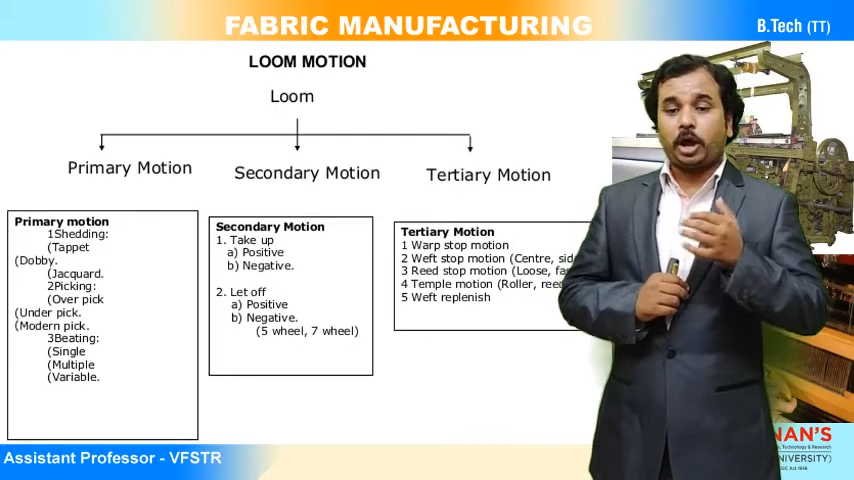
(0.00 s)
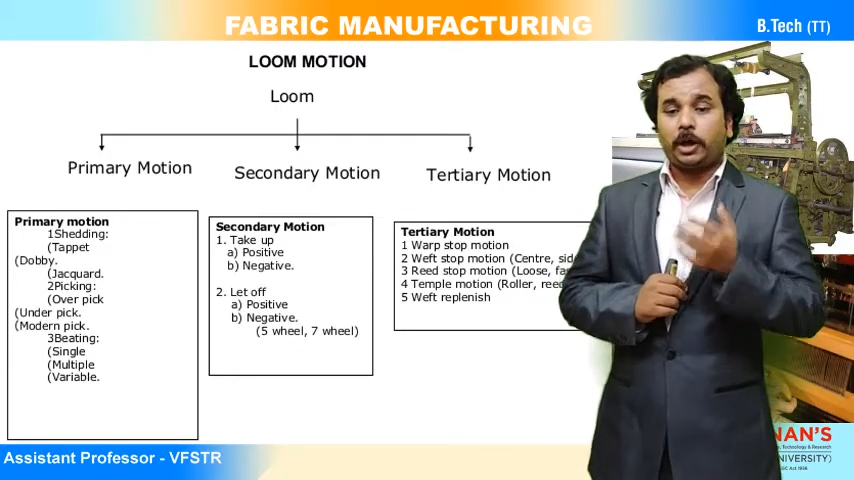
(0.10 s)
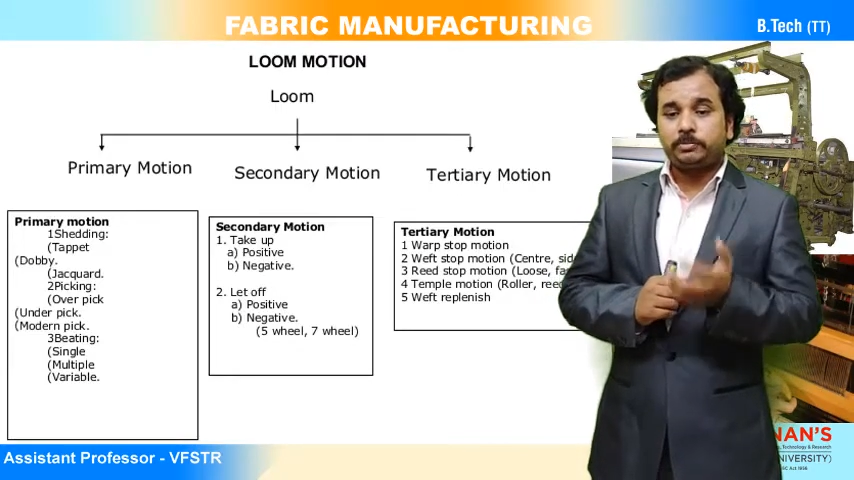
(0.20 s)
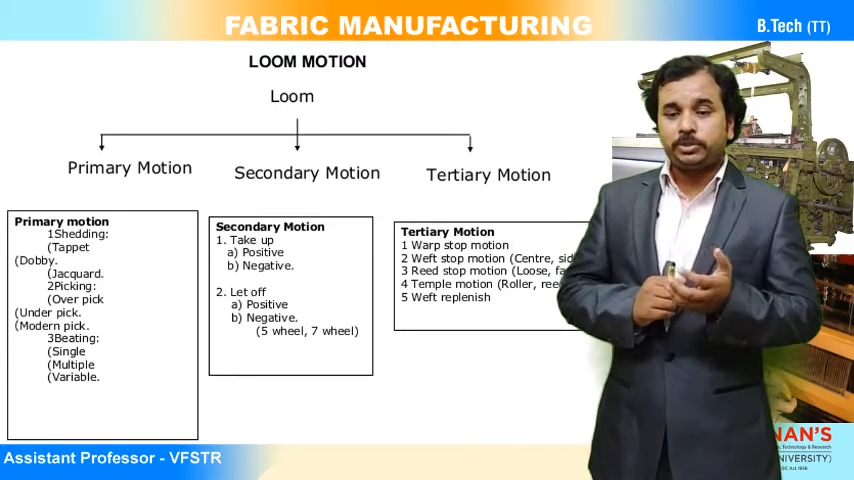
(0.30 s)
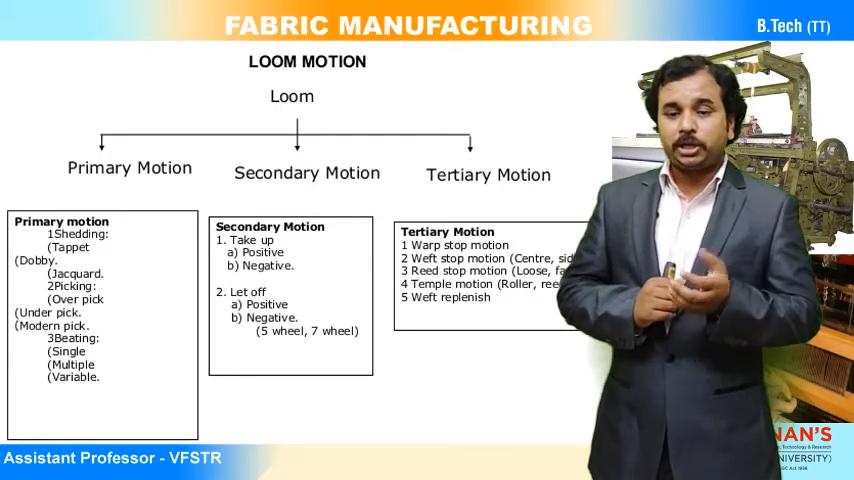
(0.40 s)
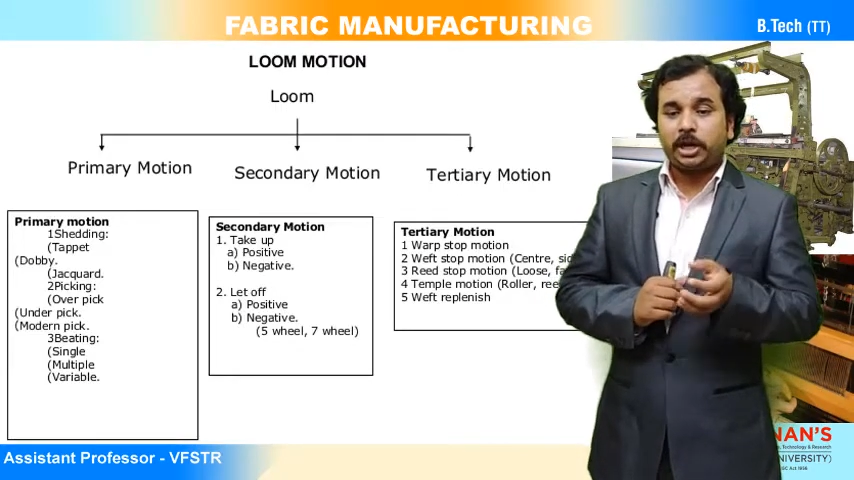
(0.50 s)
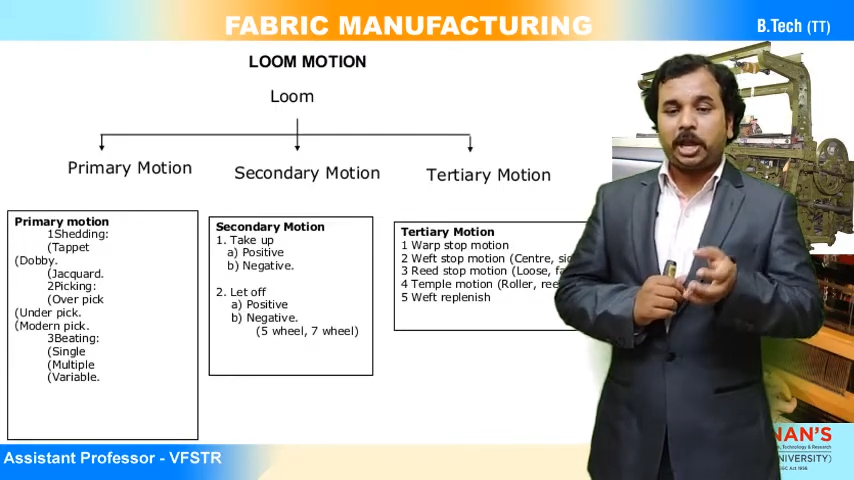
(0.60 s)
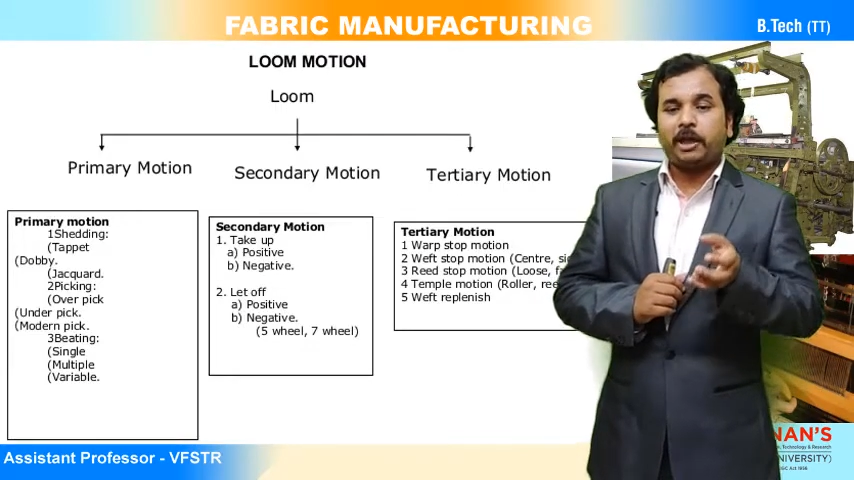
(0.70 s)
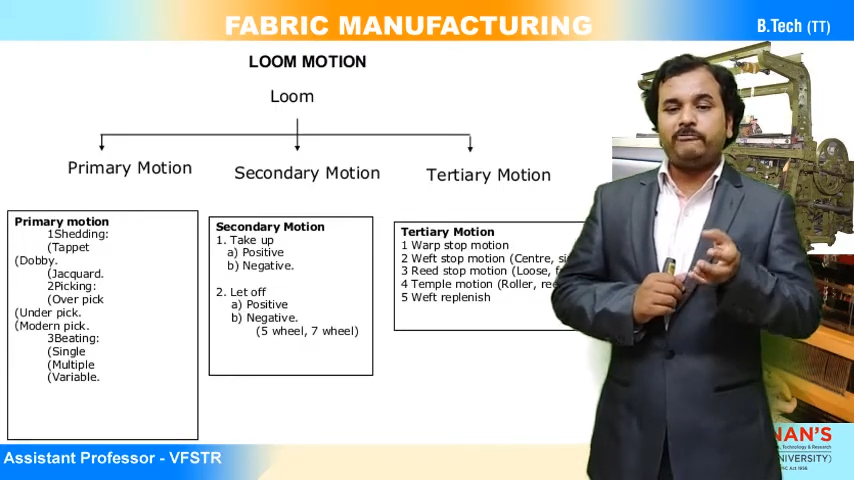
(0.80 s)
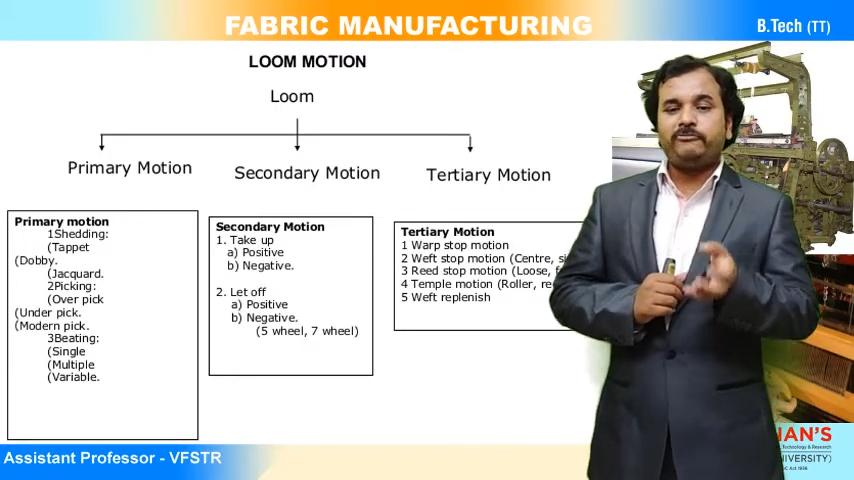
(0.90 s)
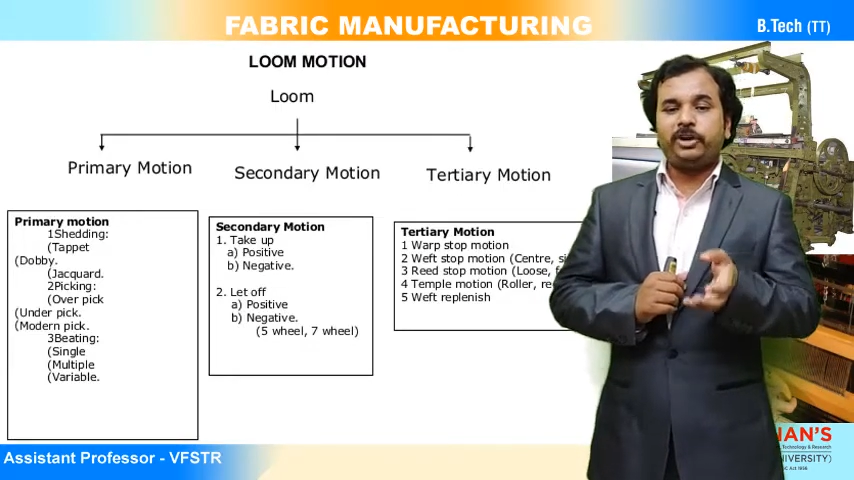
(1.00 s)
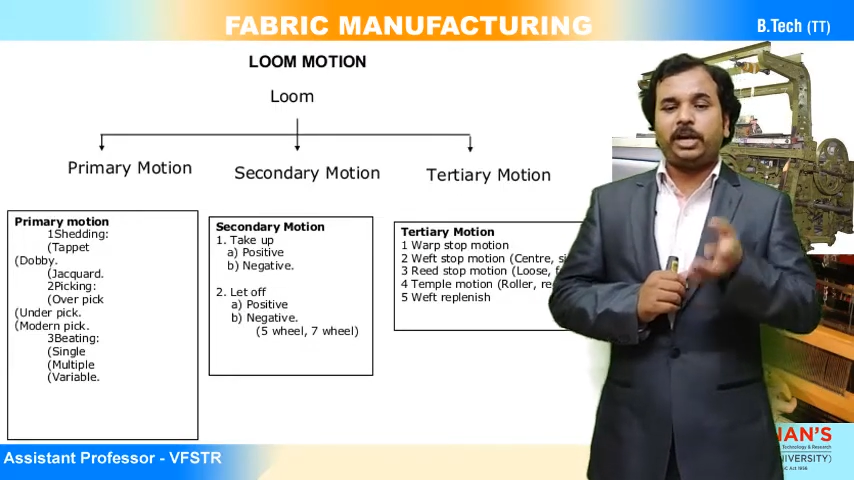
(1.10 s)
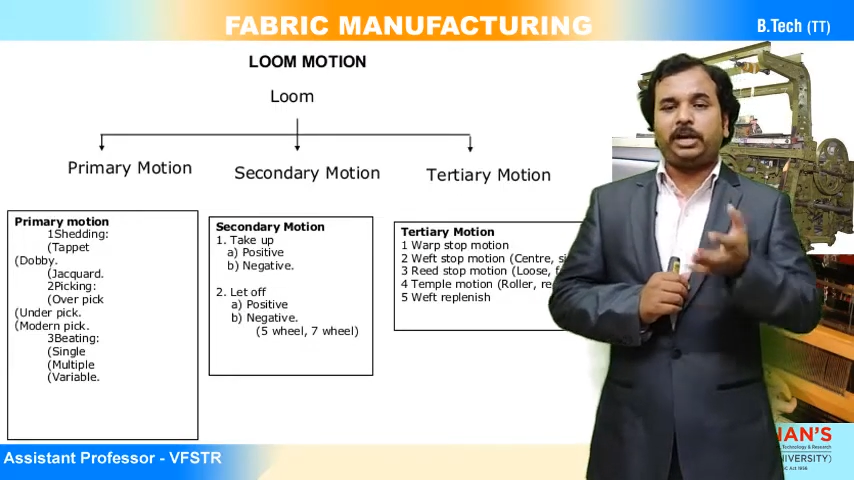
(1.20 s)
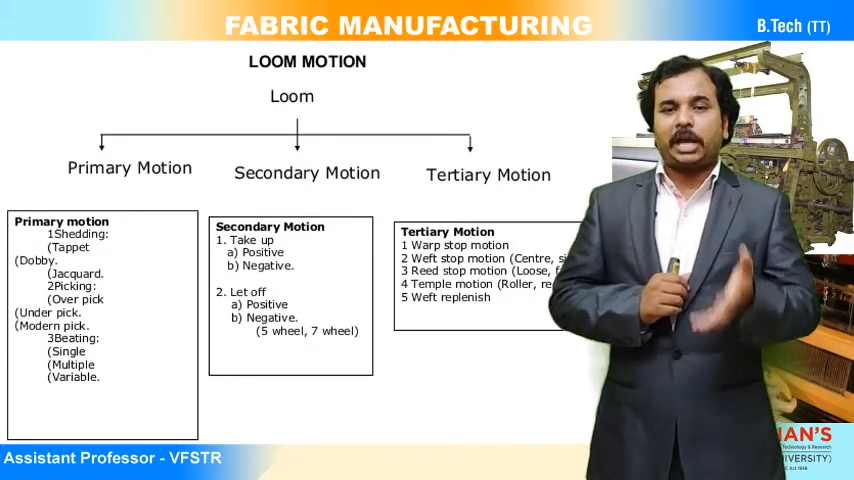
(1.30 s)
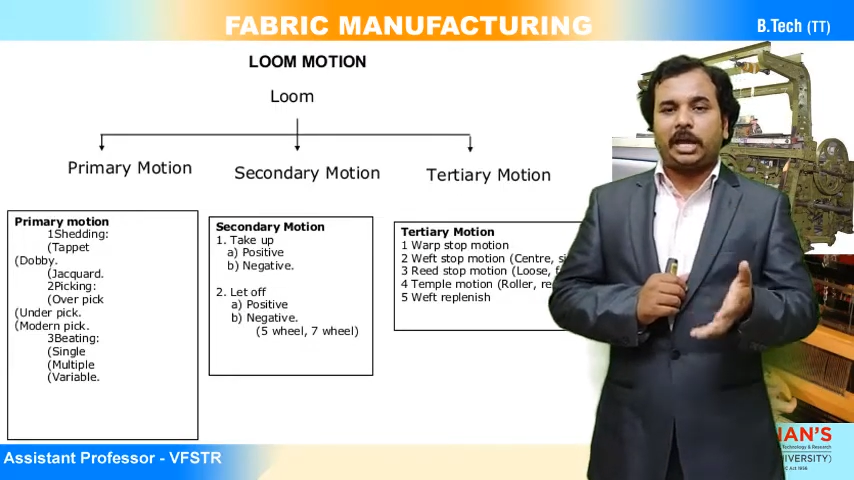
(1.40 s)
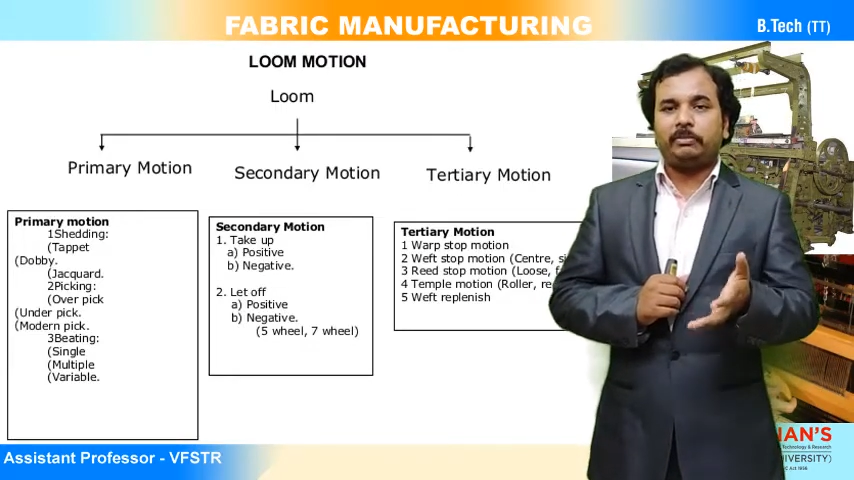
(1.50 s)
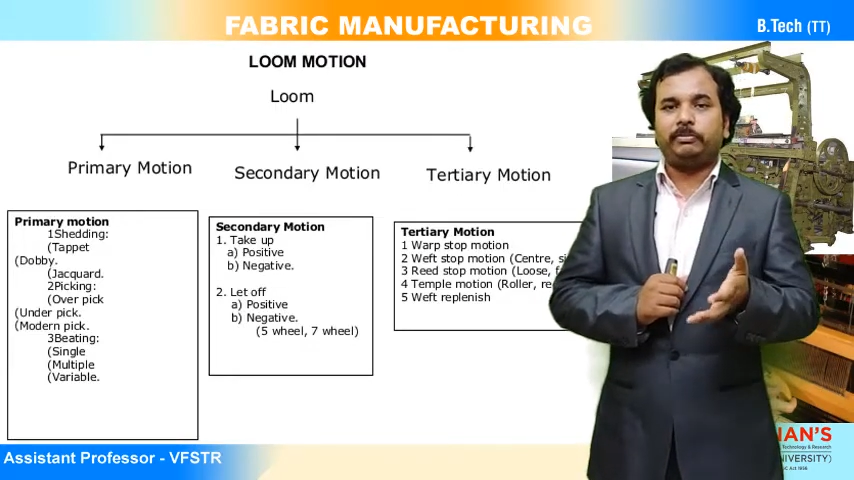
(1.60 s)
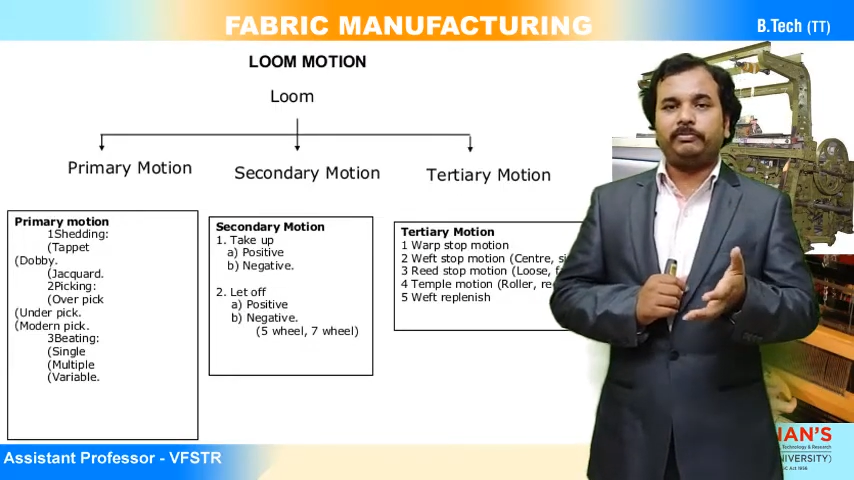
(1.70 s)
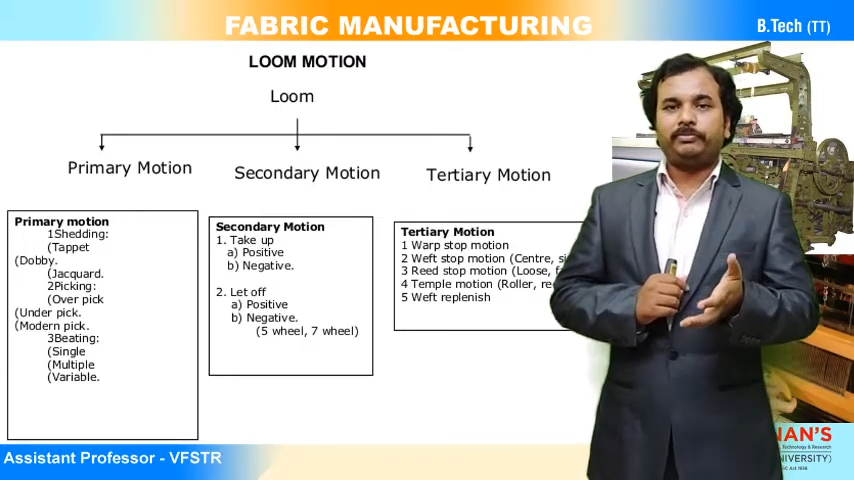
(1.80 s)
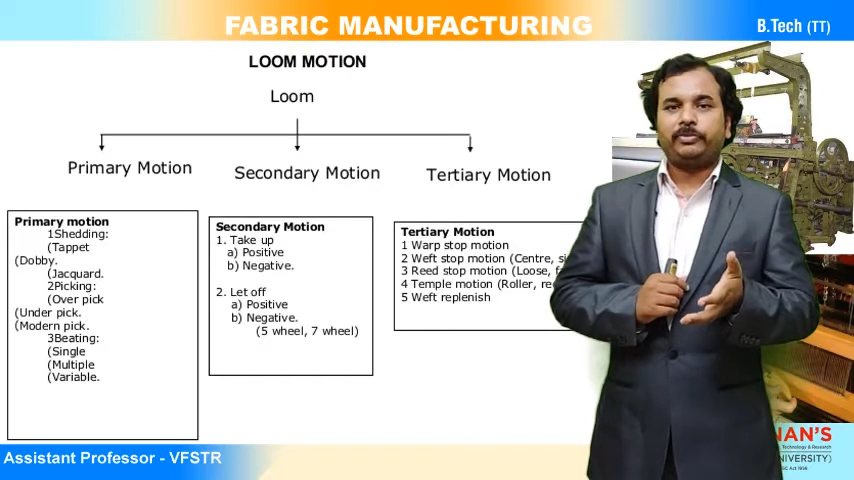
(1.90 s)
observe every
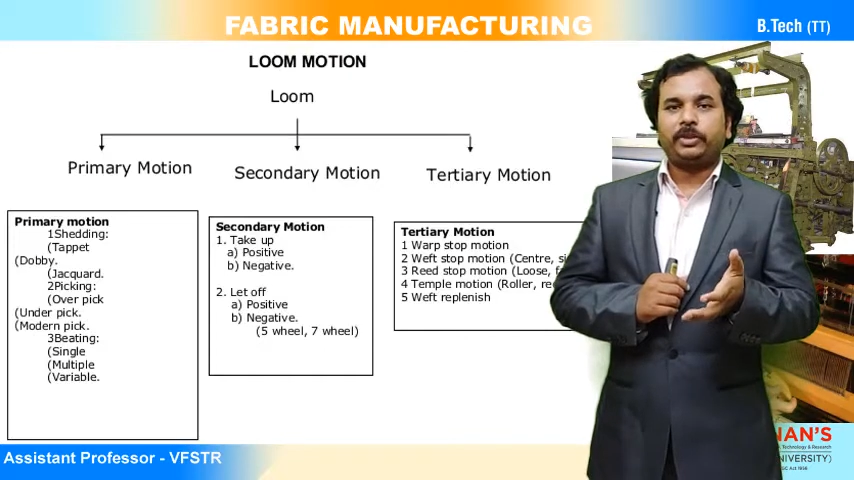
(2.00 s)
time,